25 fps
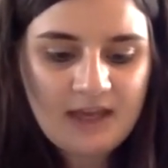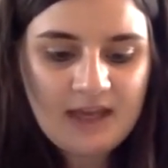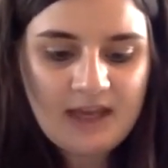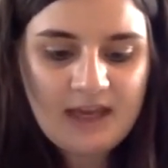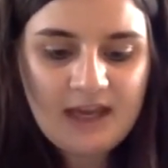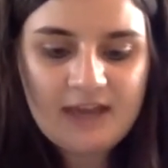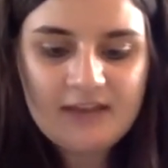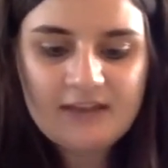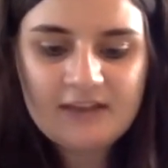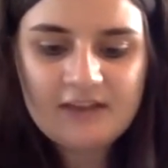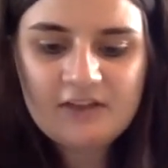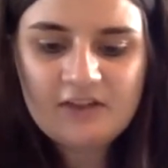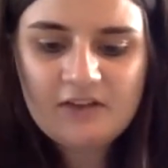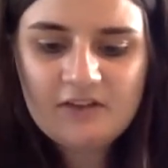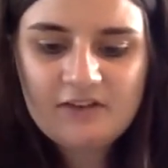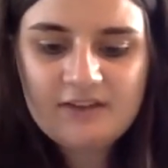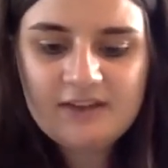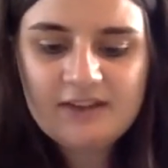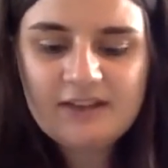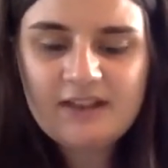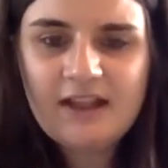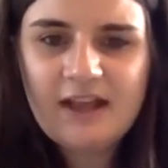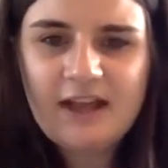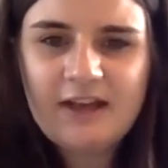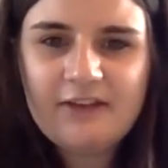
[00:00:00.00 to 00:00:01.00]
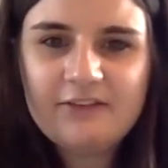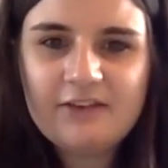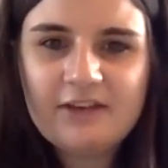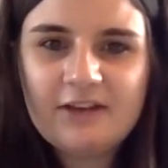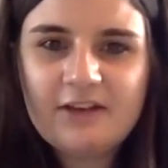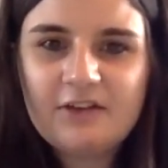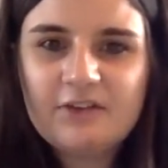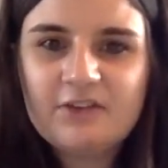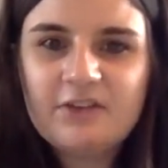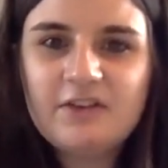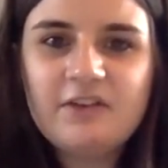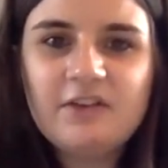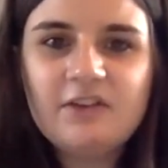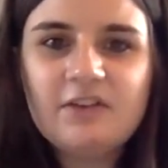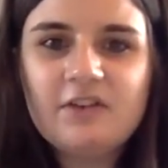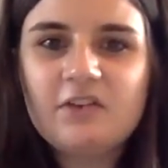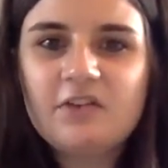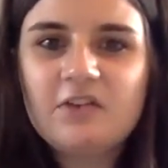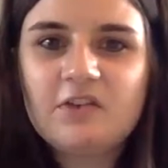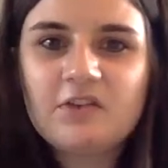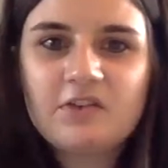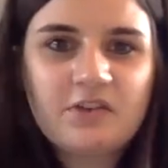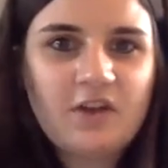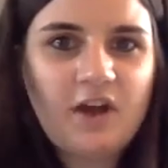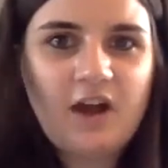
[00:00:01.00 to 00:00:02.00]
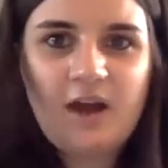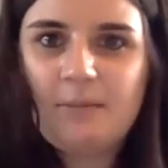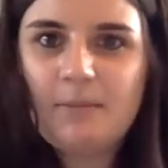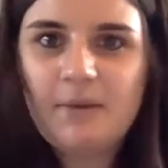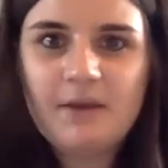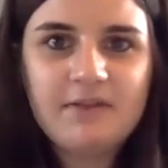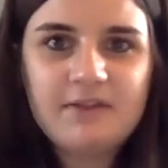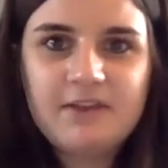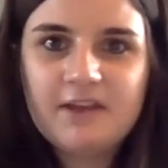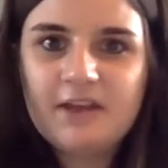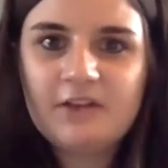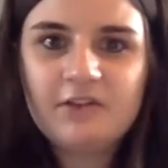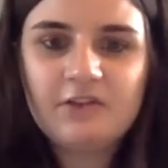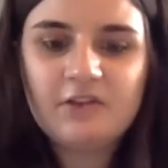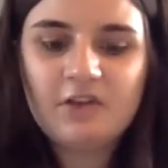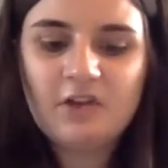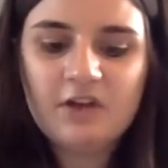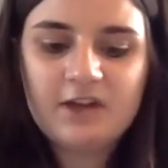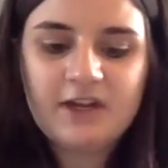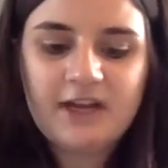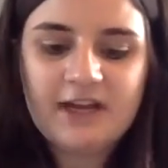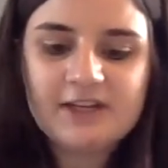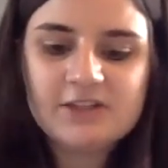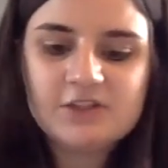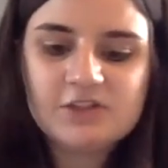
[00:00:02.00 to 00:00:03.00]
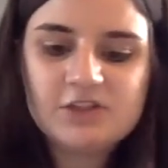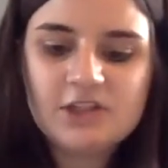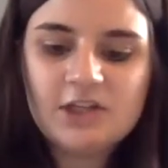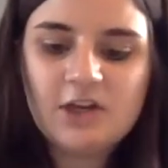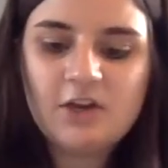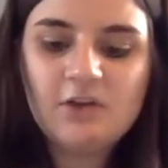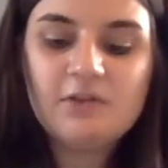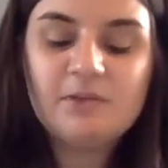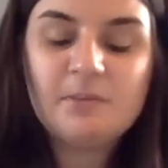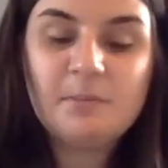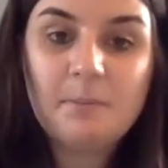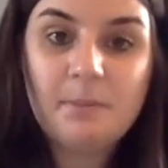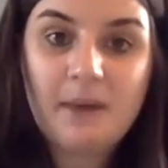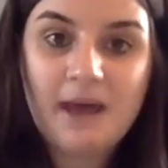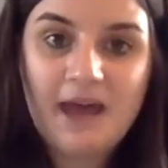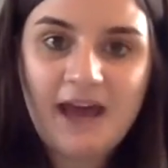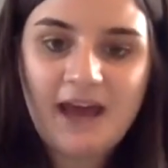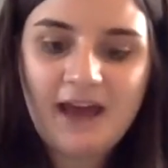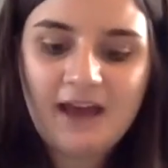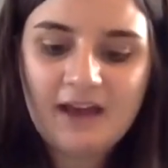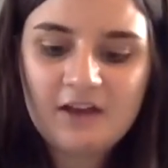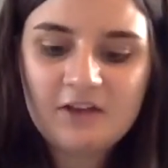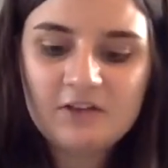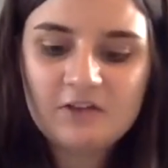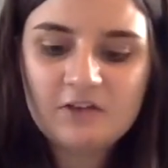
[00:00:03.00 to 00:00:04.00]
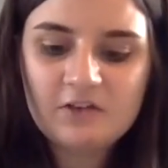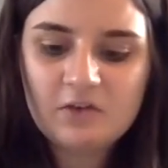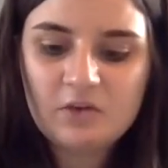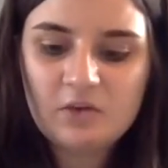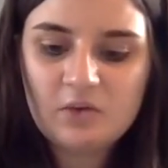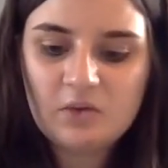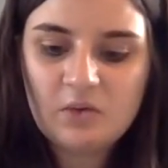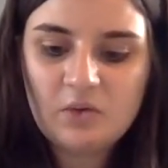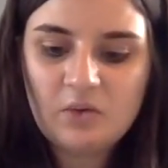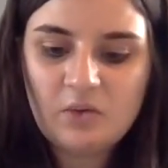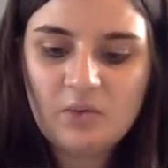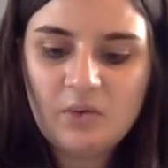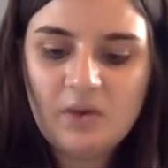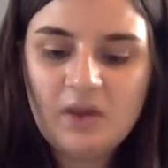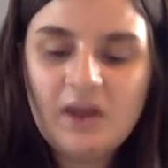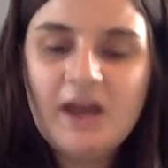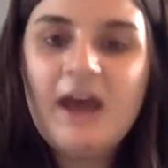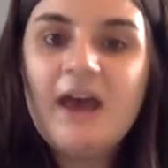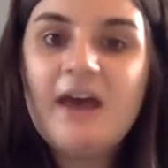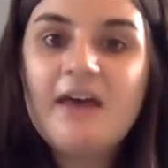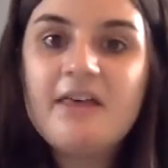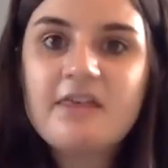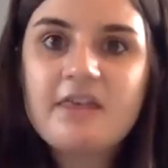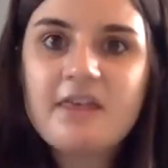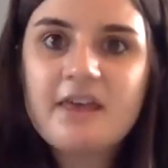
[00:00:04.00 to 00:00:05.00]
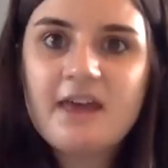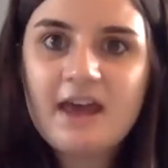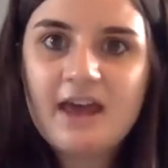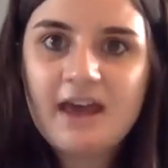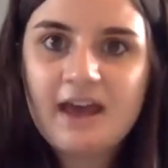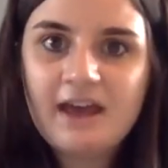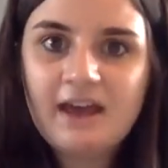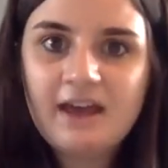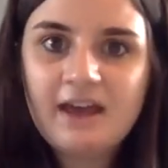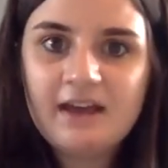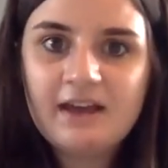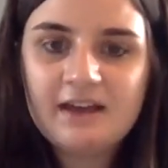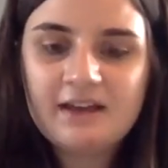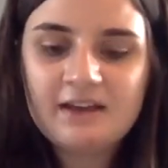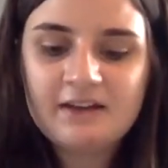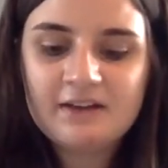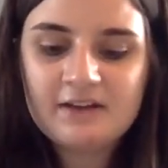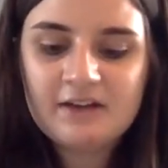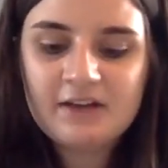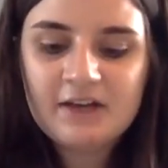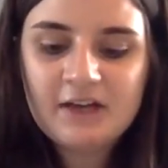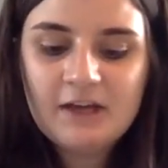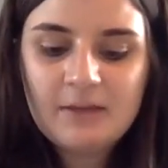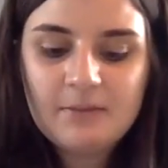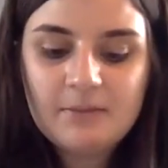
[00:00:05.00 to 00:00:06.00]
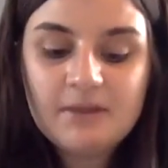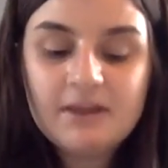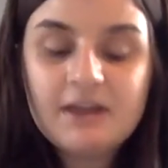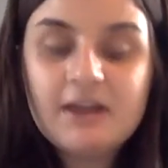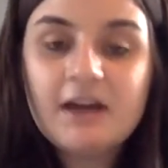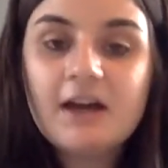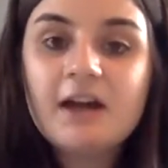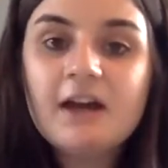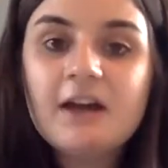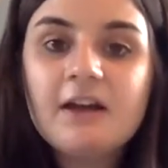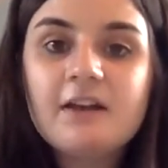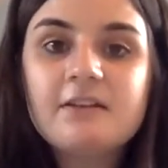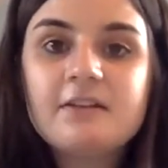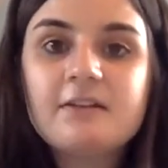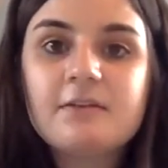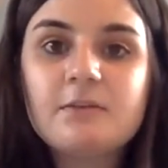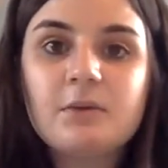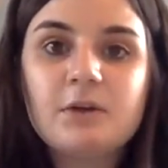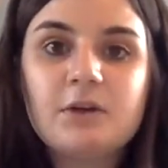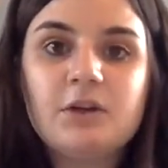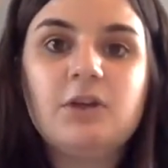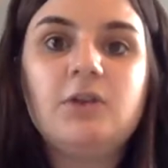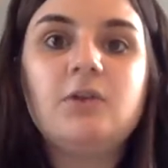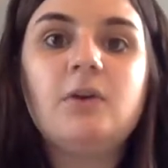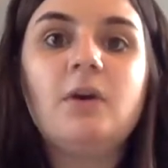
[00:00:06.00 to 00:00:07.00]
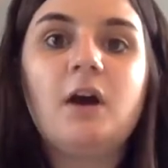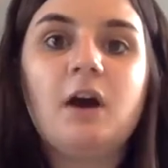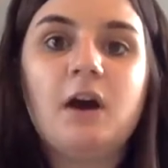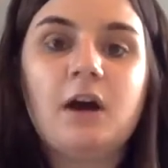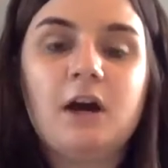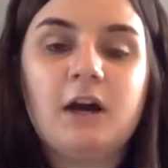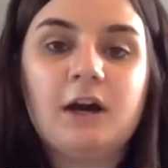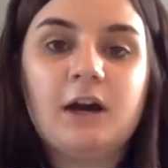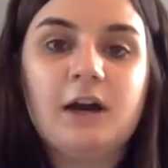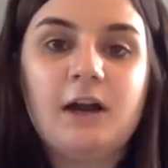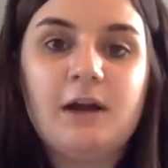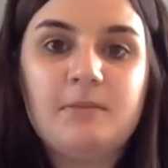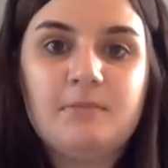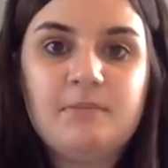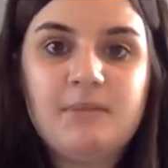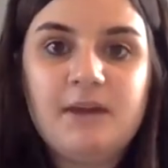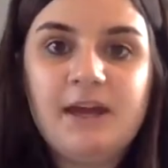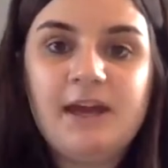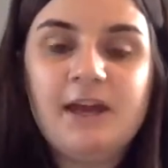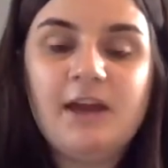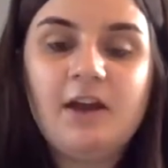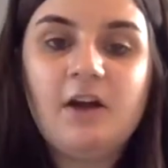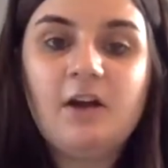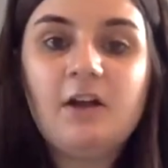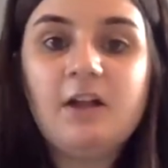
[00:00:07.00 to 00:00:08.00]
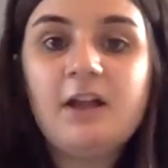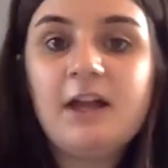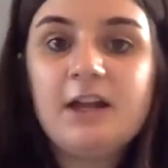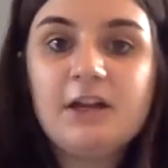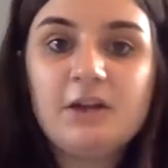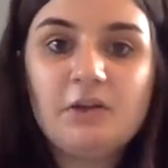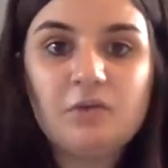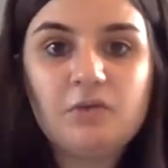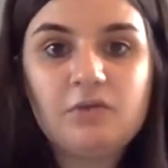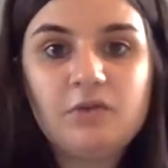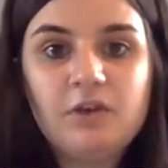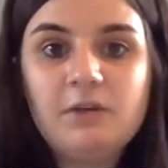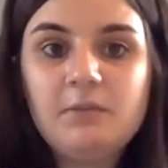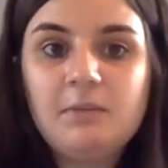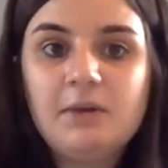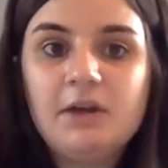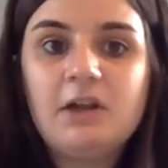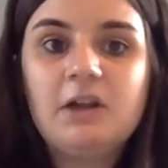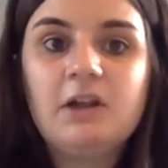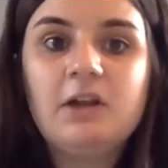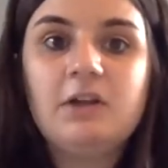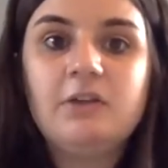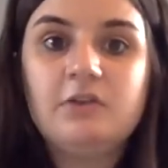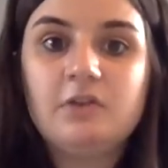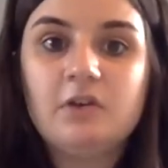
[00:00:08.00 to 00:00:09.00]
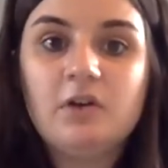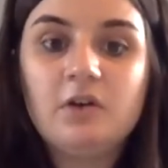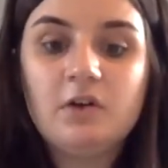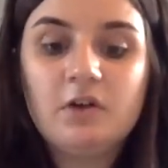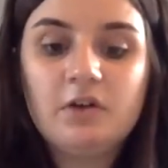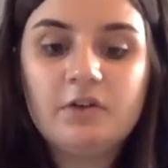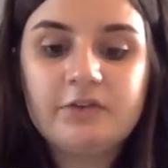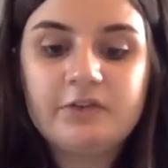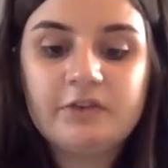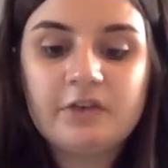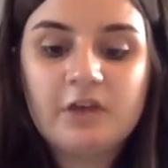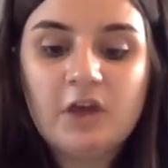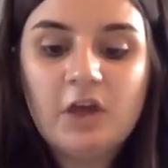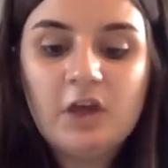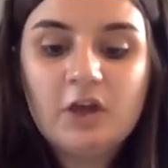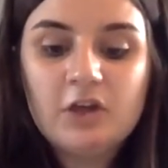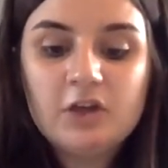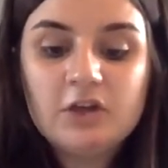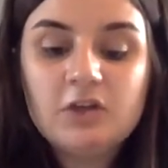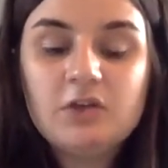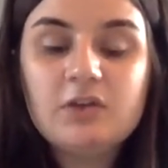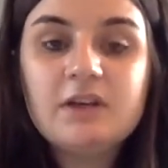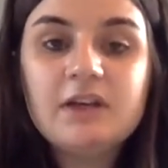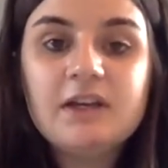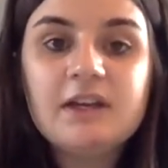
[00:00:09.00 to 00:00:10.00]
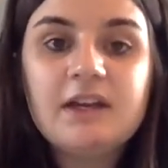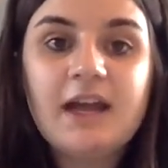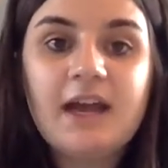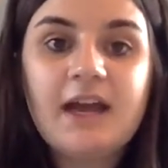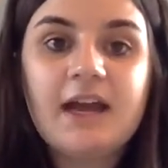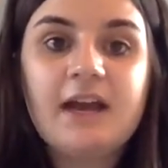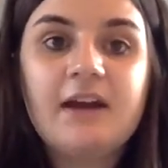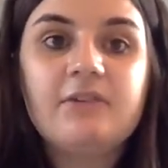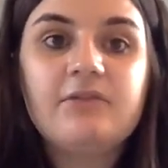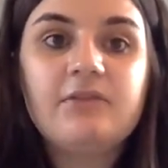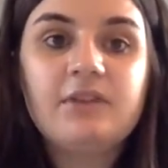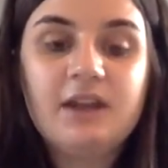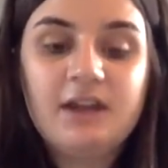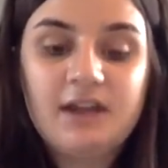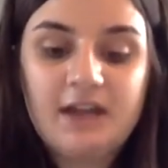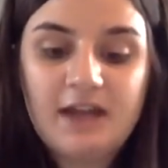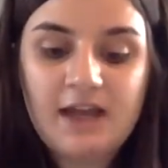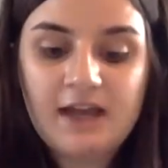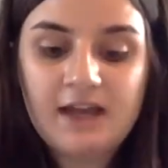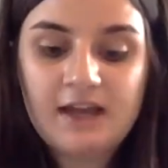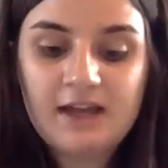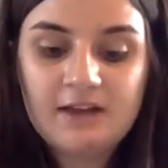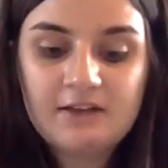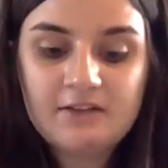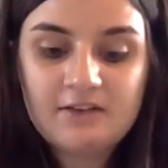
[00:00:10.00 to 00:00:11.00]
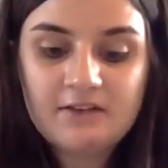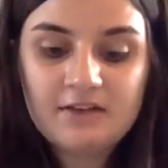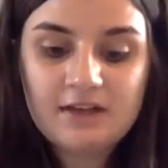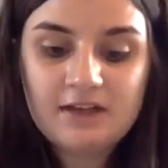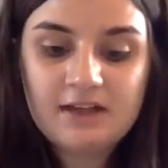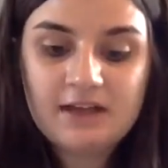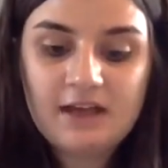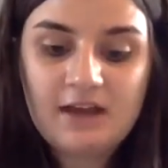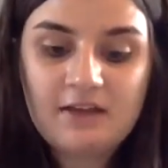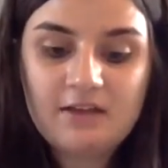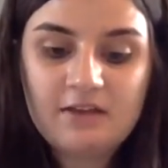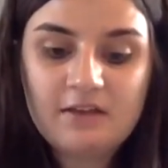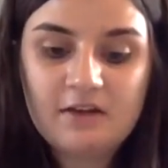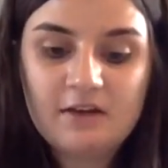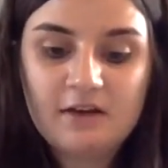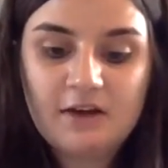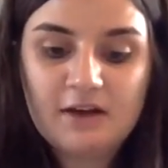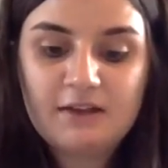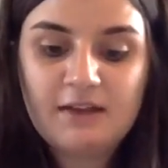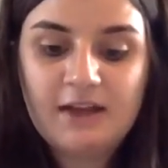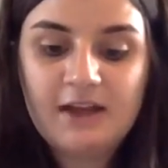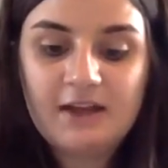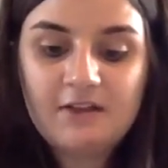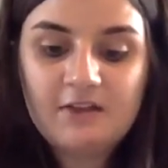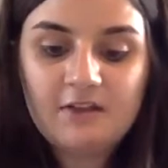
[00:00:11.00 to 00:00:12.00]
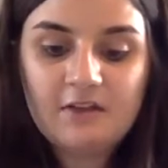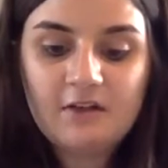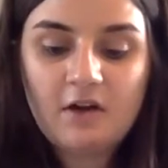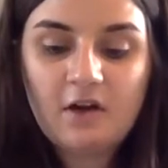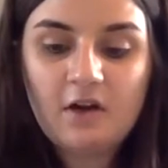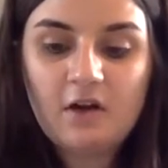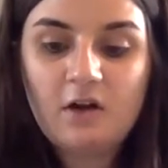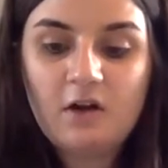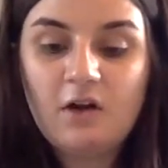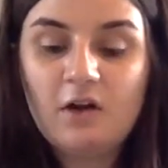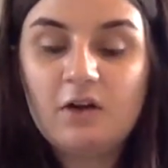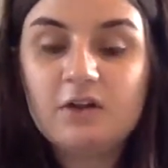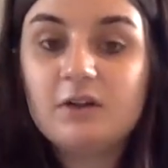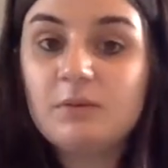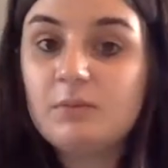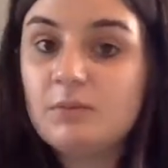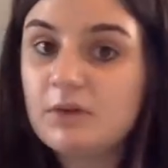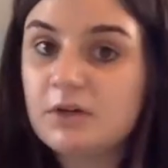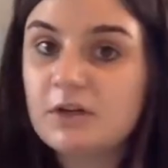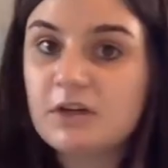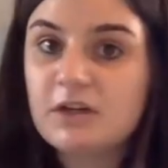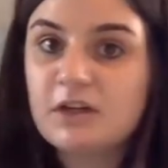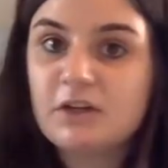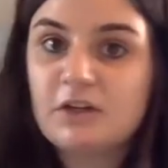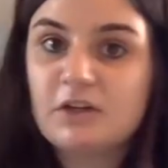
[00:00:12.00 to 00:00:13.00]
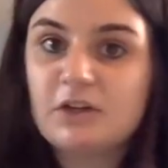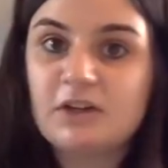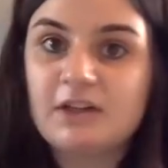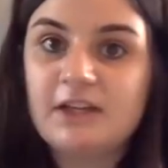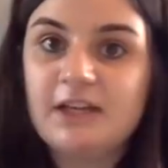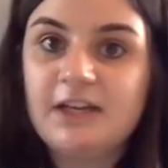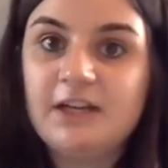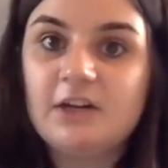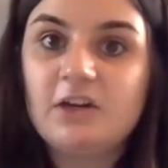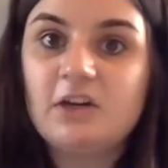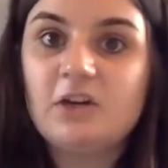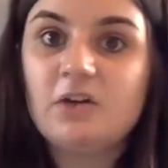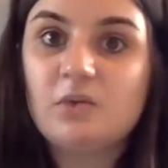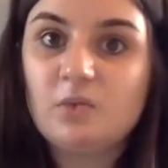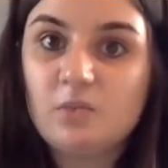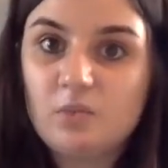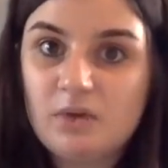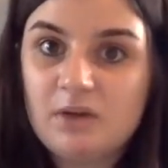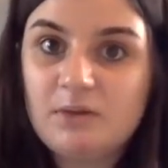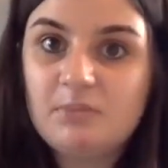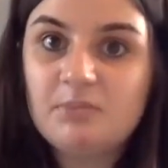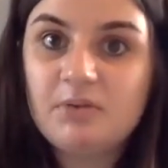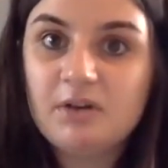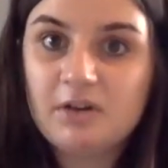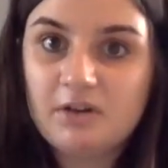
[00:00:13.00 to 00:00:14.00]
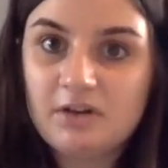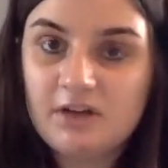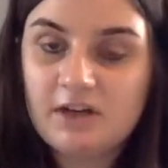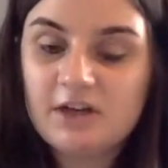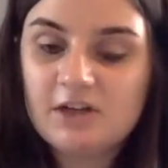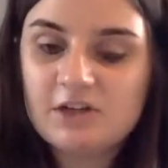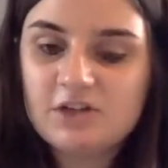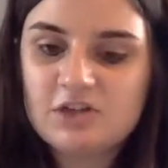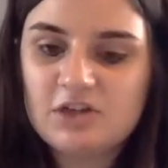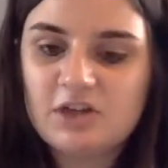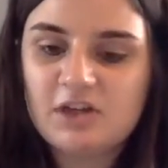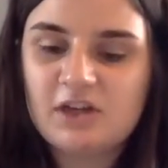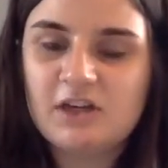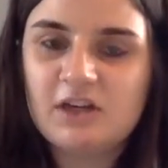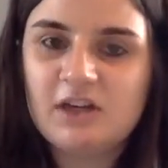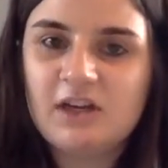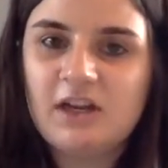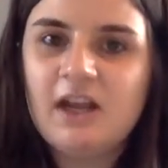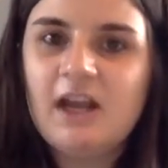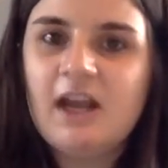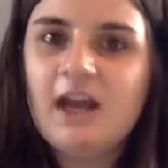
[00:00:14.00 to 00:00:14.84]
And then do you see the life cycle? It doesn't just stop at the adult. It actually goes back to the egg. Because when you are a male and a female adult, you can have an egg together. And that's called, we're going to learn later, reproduction.